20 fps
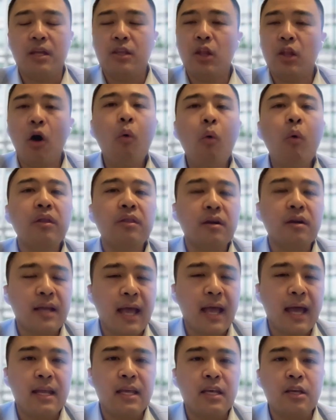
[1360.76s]
They know what they're
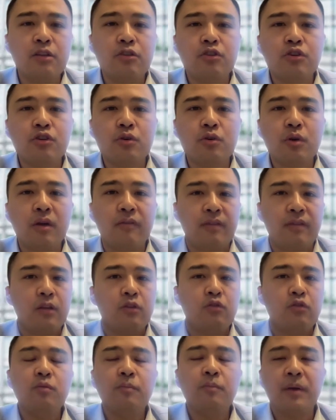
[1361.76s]
getting into. If they
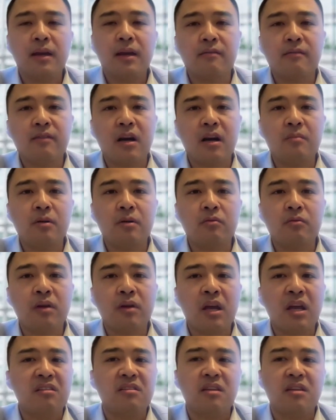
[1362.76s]
do pick a variable
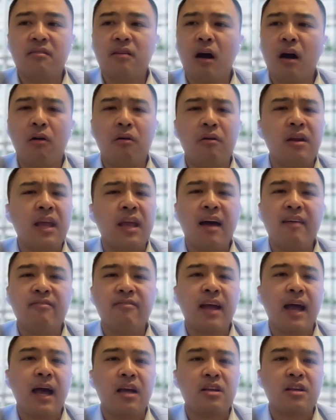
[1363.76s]
rate, they already
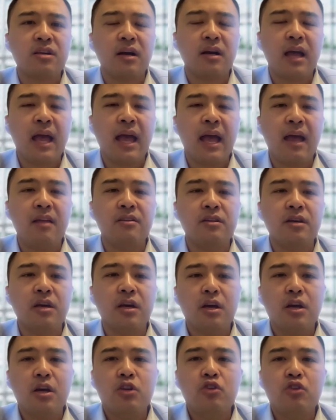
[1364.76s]
have cash on hand
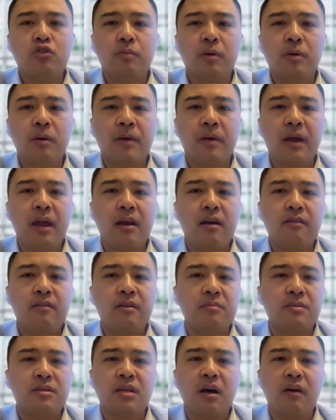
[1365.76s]
to prepare
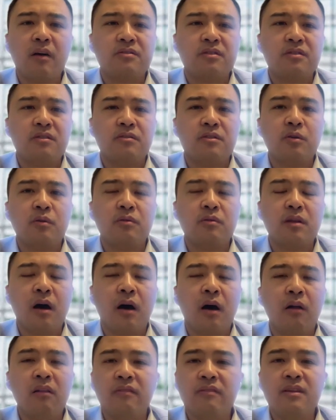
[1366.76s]
themselves there. So
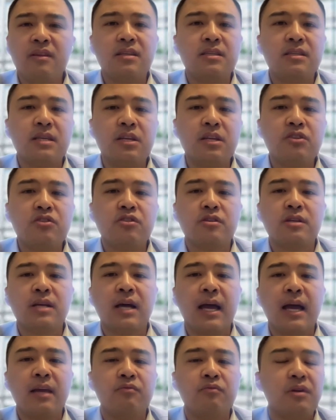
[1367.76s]
all of these interest
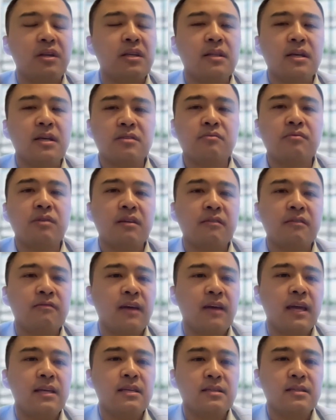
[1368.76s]
hike really doesn't really
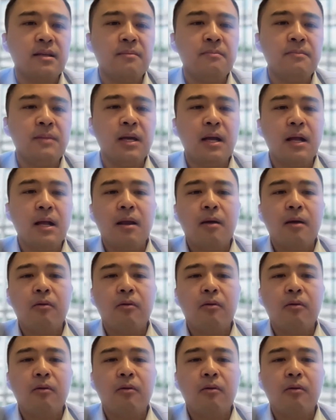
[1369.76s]
faze them.